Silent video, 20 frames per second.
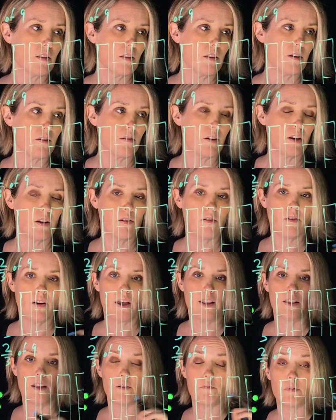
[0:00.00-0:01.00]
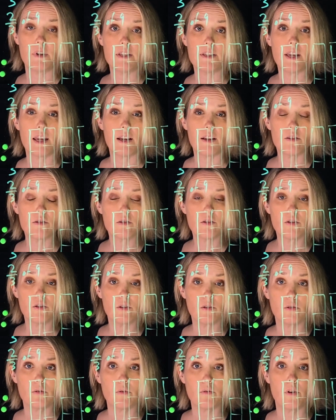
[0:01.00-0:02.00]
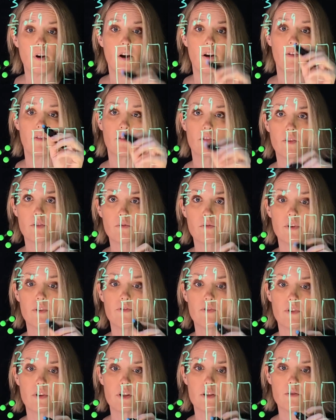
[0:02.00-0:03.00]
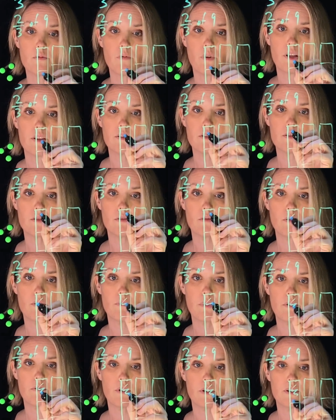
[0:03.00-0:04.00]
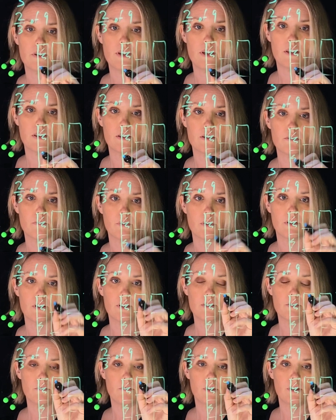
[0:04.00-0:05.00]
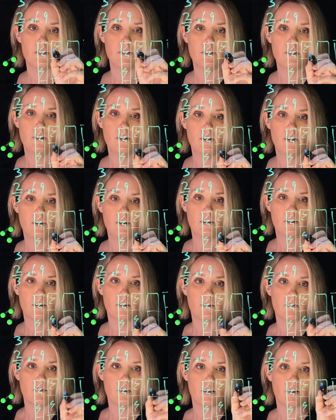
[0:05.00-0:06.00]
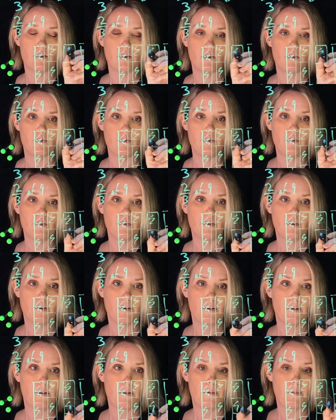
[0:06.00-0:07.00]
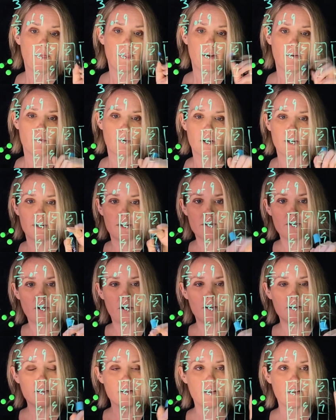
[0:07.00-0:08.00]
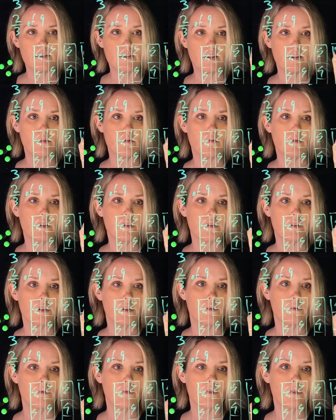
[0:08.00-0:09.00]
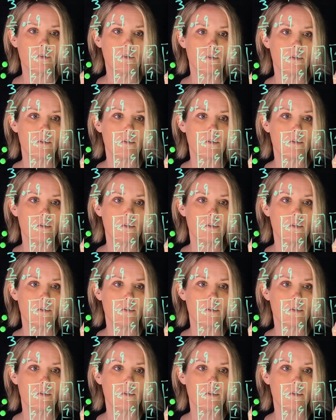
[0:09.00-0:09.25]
There we go. And then we take 2 out of the 3 for each one. So we might want to take this one. There we go. And we're going to toss these other ones out.